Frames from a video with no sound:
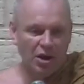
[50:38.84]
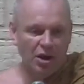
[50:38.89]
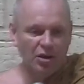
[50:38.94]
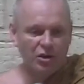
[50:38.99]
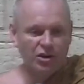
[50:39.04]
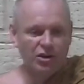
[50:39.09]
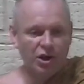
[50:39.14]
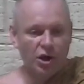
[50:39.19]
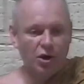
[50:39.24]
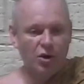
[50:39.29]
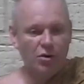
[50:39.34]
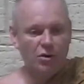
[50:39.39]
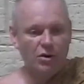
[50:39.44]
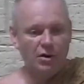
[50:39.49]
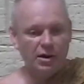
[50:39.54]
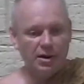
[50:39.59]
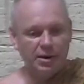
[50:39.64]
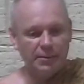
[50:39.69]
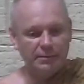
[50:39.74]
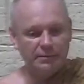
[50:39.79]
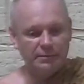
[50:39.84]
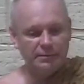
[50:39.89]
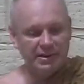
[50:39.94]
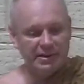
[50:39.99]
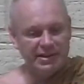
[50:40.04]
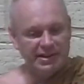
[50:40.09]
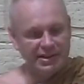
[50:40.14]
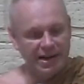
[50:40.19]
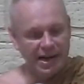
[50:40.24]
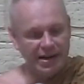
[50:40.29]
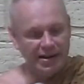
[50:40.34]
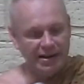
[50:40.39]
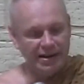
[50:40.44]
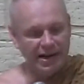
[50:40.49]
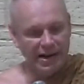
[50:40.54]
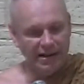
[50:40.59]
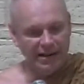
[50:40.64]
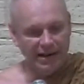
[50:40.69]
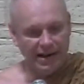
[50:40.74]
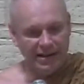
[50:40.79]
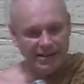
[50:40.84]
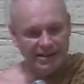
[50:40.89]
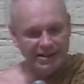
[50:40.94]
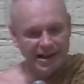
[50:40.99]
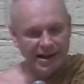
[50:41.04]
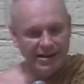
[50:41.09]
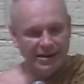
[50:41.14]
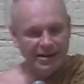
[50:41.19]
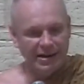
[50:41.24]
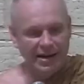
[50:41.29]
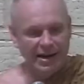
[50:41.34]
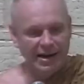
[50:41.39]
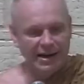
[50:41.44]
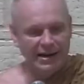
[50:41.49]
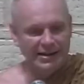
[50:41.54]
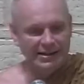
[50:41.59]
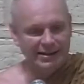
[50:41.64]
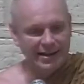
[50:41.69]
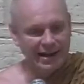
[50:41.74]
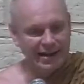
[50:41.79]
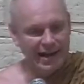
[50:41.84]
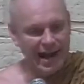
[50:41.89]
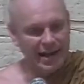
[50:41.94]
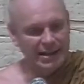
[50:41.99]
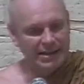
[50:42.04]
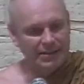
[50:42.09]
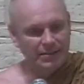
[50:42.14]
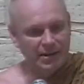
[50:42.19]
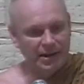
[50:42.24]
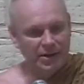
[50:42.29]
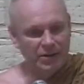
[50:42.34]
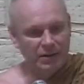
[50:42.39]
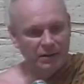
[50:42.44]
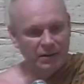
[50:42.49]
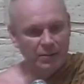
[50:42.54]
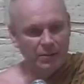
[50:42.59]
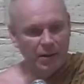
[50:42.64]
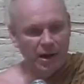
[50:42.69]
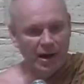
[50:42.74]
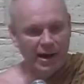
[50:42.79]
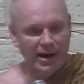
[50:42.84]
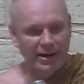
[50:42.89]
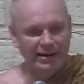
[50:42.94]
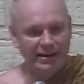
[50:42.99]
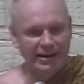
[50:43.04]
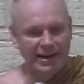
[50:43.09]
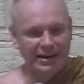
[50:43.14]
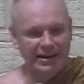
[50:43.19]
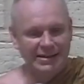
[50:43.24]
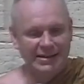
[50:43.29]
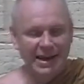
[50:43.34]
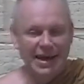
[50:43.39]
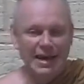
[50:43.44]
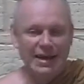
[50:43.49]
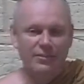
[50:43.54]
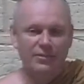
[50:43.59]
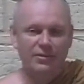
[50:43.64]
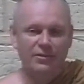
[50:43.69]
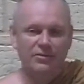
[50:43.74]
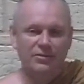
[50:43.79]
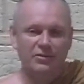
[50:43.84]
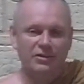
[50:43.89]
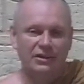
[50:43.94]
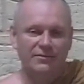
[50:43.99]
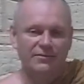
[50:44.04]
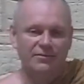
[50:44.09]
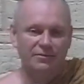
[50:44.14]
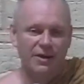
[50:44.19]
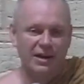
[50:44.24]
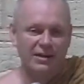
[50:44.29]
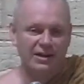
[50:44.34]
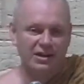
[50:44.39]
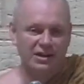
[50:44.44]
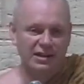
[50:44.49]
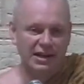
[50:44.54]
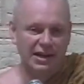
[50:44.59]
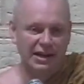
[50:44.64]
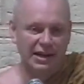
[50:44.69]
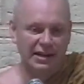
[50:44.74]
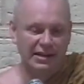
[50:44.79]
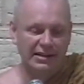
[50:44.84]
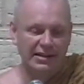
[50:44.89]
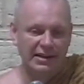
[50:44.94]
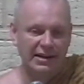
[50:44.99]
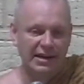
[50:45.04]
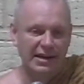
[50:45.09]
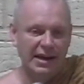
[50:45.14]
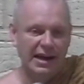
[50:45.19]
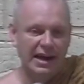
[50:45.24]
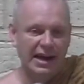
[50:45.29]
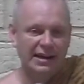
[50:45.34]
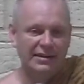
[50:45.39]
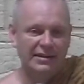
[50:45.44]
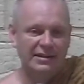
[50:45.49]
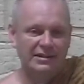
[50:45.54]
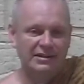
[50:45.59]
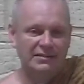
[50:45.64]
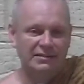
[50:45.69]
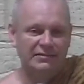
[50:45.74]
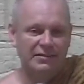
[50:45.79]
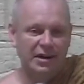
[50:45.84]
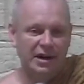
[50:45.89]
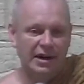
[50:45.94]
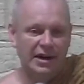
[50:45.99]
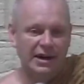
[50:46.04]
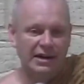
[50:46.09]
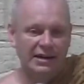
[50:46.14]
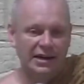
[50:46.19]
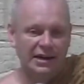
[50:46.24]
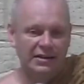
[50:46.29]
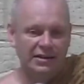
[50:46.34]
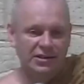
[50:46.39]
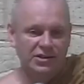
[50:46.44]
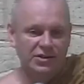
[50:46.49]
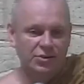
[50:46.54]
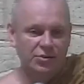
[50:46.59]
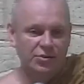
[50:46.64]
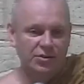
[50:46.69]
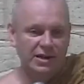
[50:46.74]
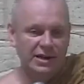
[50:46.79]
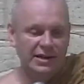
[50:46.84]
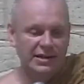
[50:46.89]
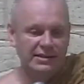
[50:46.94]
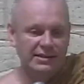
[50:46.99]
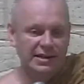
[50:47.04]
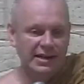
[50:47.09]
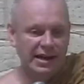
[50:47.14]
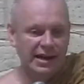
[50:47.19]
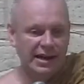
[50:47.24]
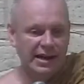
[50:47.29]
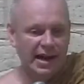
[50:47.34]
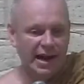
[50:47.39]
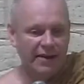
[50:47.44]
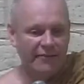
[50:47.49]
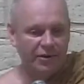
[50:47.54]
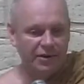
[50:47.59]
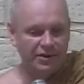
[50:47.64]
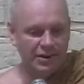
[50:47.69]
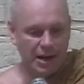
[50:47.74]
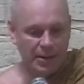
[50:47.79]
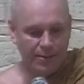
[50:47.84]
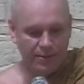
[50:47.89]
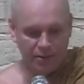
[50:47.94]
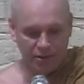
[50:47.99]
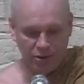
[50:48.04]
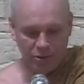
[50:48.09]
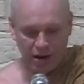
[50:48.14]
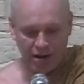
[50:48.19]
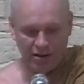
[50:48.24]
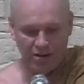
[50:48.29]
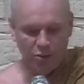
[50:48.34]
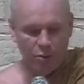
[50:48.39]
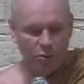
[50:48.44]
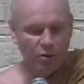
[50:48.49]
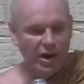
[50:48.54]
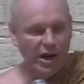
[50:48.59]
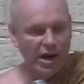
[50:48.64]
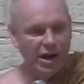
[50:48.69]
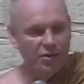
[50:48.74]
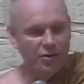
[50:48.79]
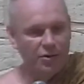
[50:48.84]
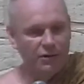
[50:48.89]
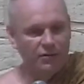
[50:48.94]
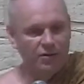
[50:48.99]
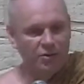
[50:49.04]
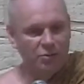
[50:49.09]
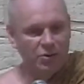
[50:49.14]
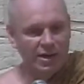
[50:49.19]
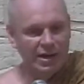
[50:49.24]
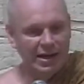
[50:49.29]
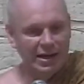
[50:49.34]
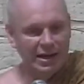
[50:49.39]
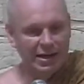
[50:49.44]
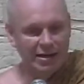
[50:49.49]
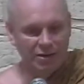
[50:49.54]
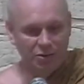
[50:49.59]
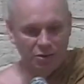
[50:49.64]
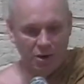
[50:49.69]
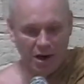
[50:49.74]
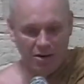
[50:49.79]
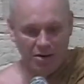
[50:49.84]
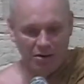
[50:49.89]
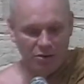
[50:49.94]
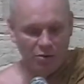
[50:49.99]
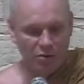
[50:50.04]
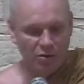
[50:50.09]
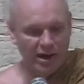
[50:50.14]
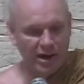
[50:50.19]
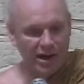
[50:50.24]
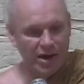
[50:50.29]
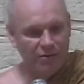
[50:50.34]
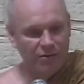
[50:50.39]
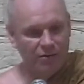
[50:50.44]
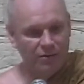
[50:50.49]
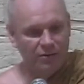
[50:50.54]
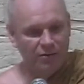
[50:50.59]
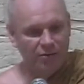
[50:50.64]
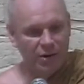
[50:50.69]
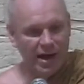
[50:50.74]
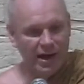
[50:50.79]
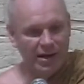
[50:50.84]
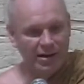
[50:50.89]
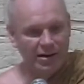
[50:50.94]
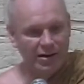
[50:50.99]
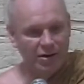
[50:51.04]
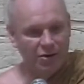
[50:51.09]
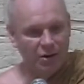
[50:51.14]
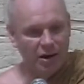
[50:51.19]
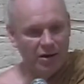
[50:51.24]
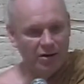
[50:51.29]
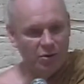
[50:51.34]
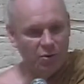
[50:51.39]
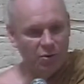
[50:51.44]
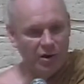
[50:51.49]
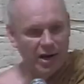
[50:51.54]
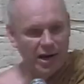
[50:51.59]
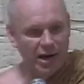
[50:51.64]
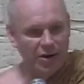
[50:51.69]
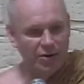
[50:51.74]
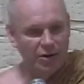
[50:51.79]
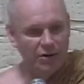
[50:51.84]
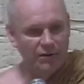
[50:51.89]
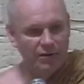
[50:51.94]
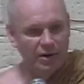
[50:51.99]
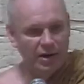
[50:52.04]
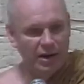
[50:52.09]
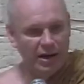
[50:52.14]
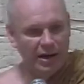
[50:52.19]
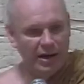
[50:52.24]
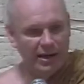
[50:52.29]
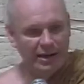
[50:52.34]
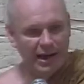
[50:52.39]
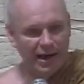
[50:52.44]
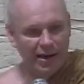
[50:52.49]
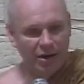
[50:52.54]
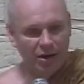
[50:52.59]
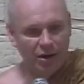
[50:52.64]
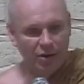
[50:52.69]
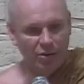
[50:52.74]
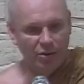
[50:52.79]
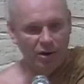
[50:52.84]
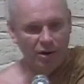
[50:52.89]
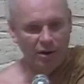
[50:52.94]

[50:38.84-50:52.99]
So, Sanya then, Sanya is that aspect of the mind that is able to differentiate, and is defined in the suttas. For example, you are aware of green, you are aware of red, you are aware of yellow.